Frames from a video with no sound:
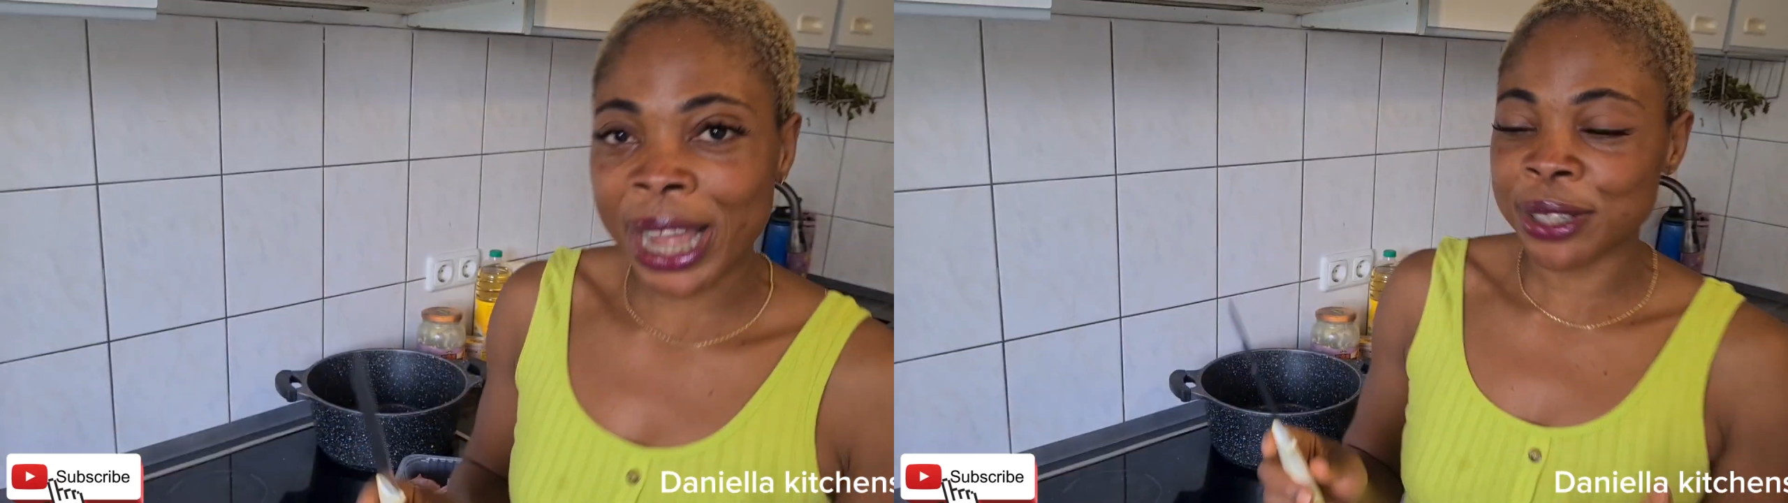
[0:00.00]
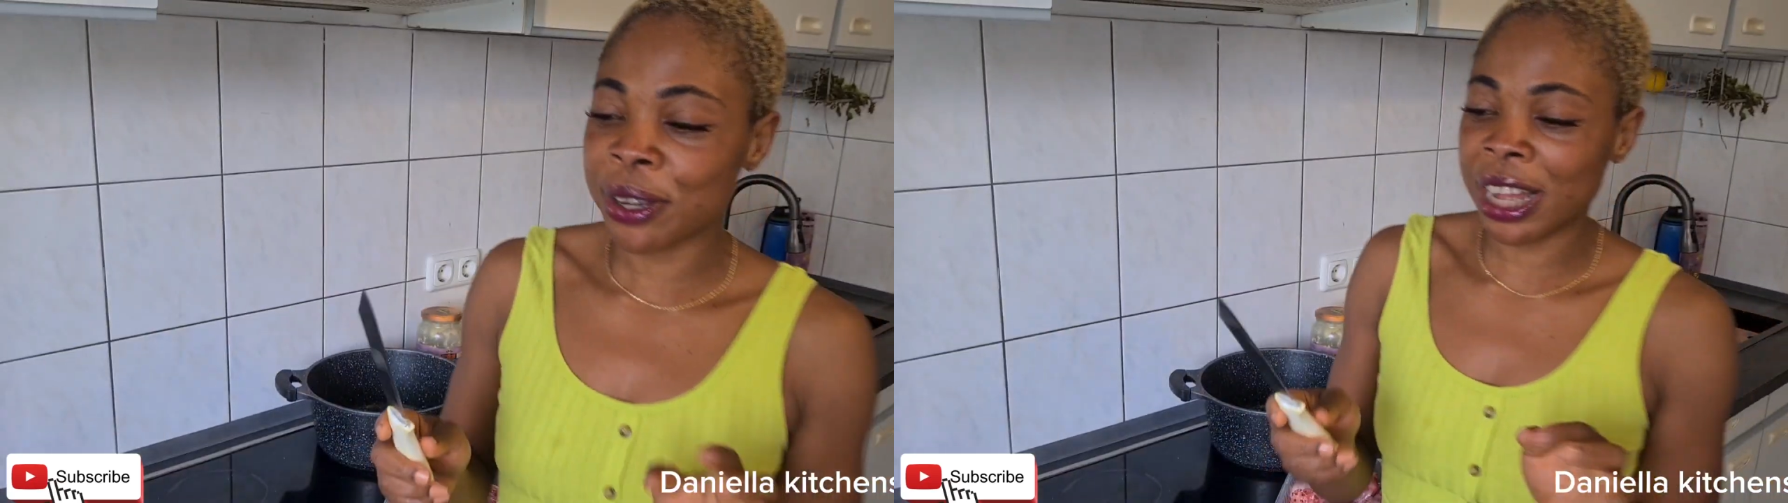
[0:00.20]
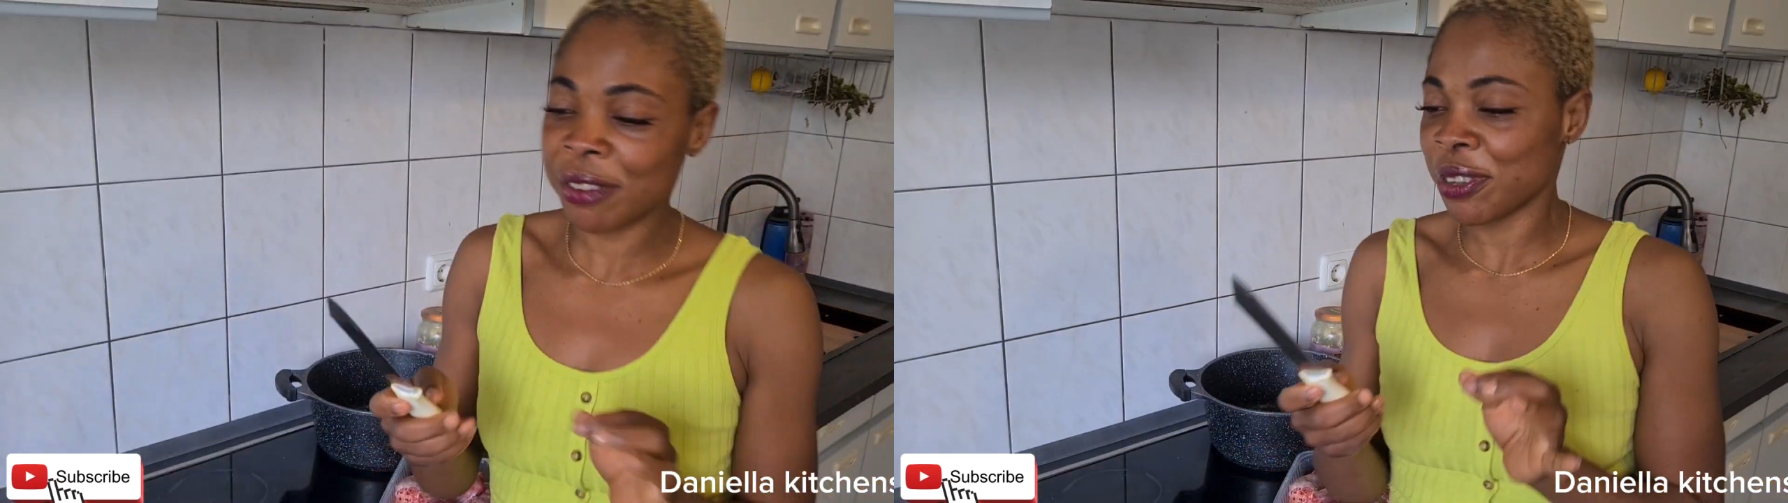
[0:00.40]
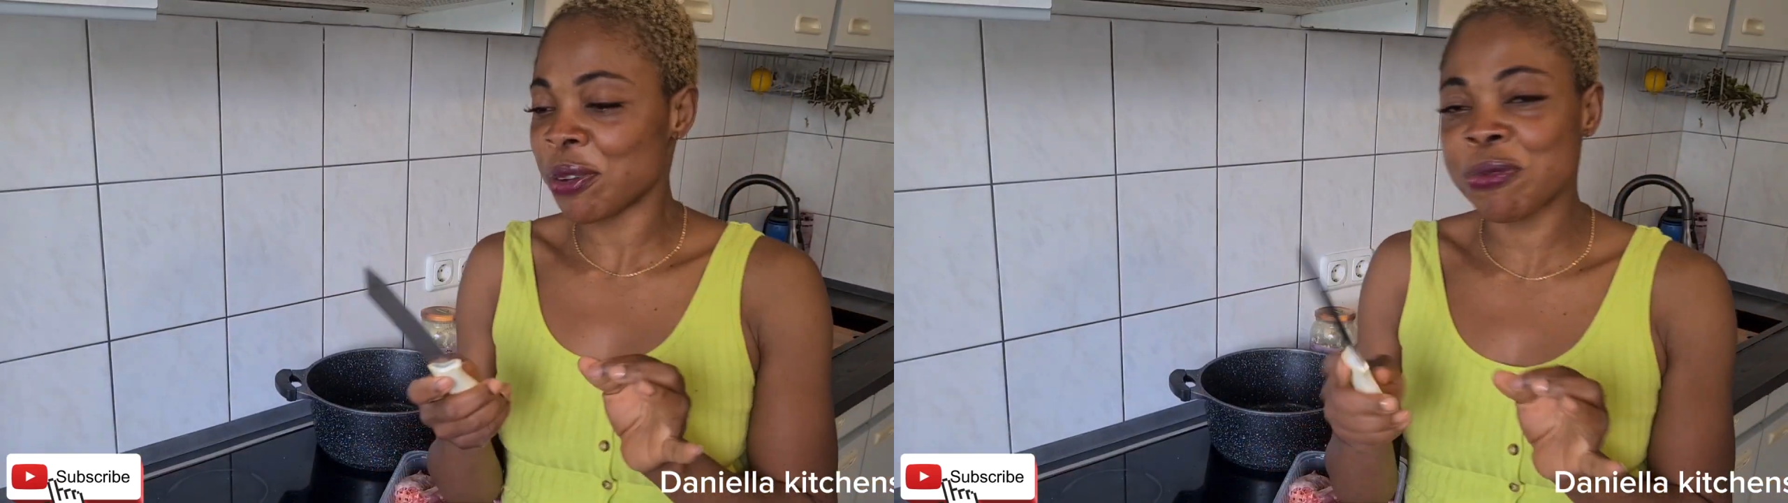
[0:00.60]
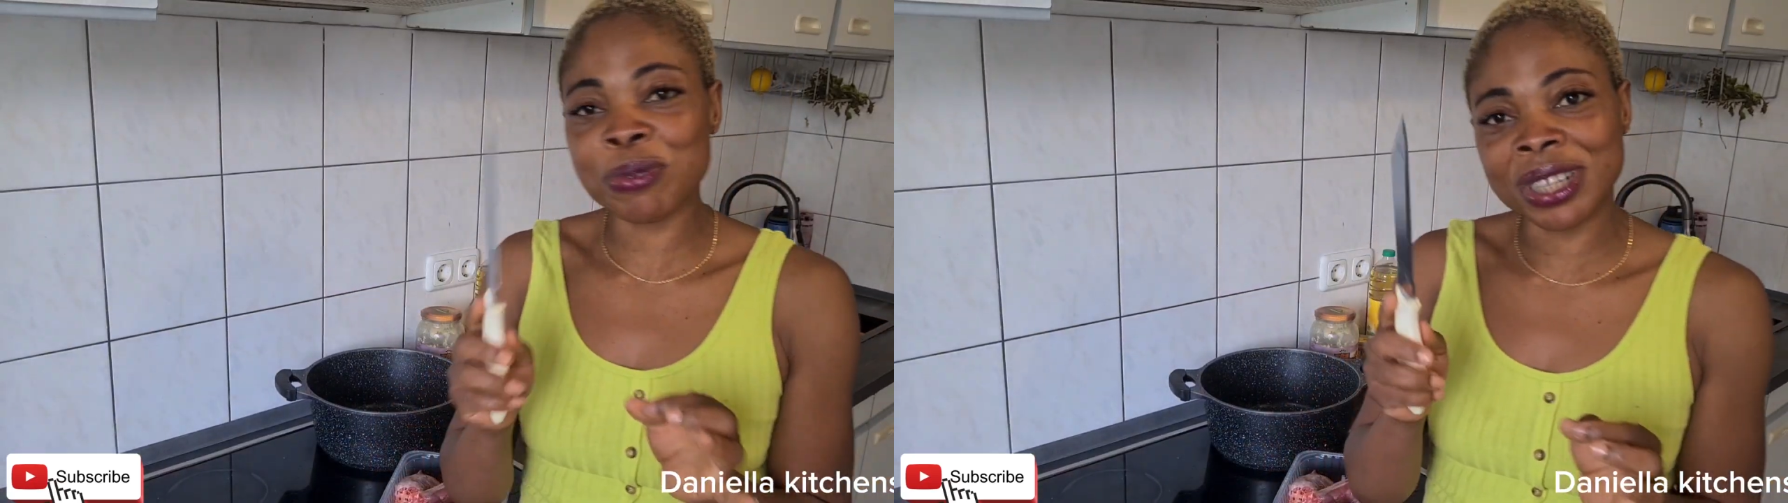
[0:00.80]
I don't have
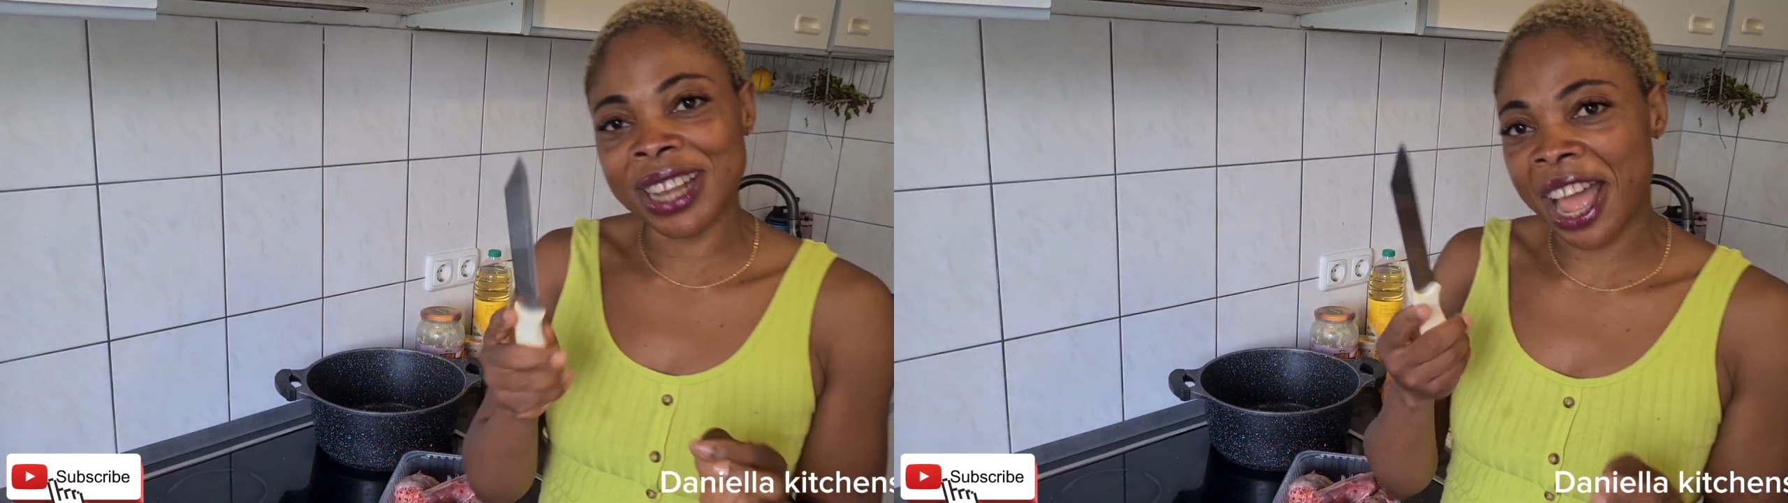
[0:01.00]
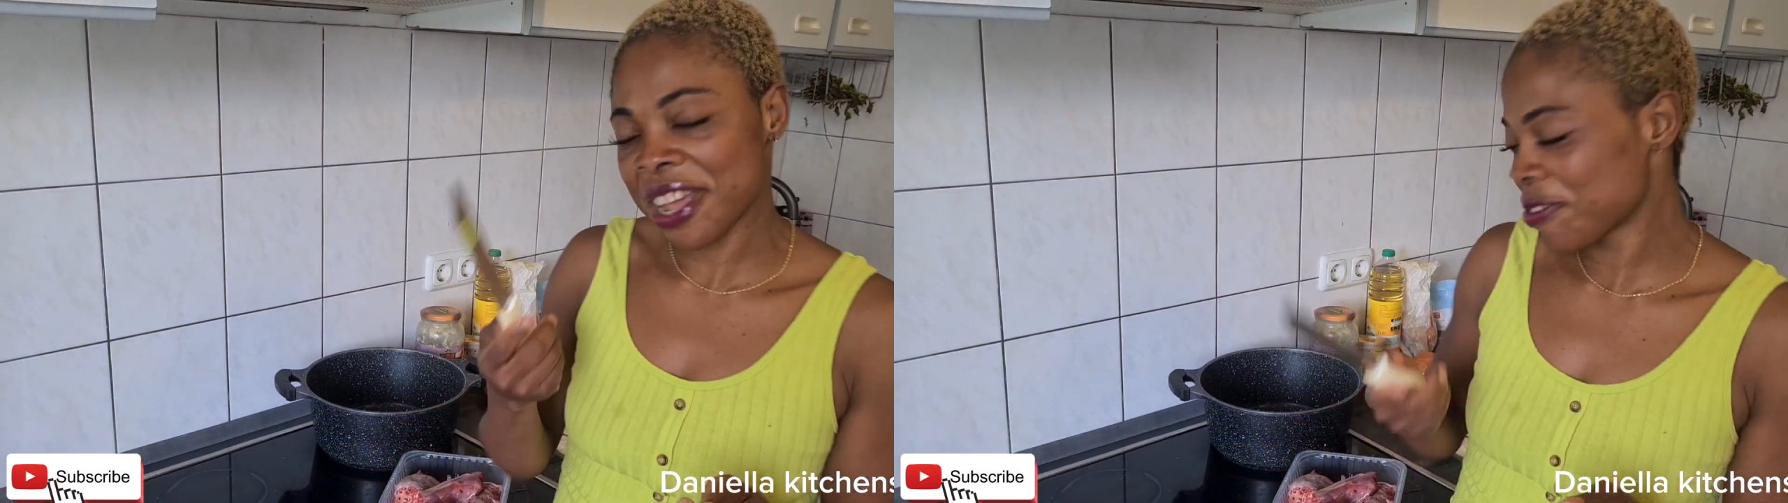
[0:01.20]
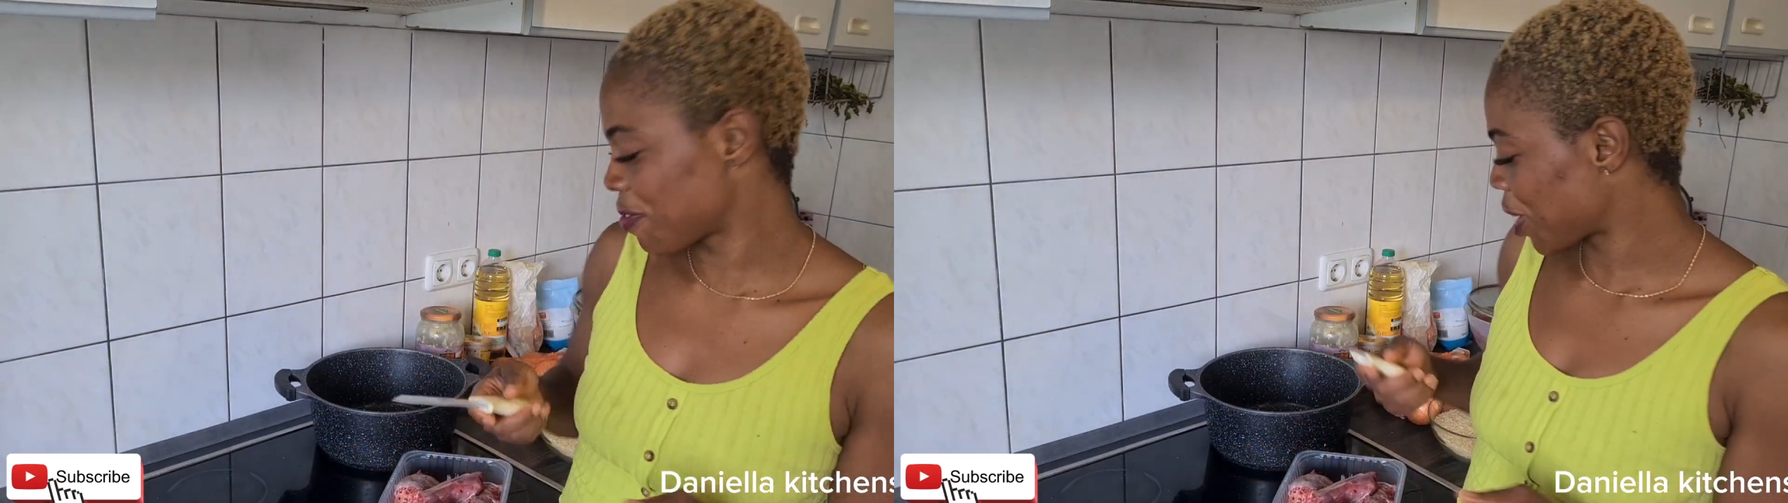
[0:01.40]
a good knife.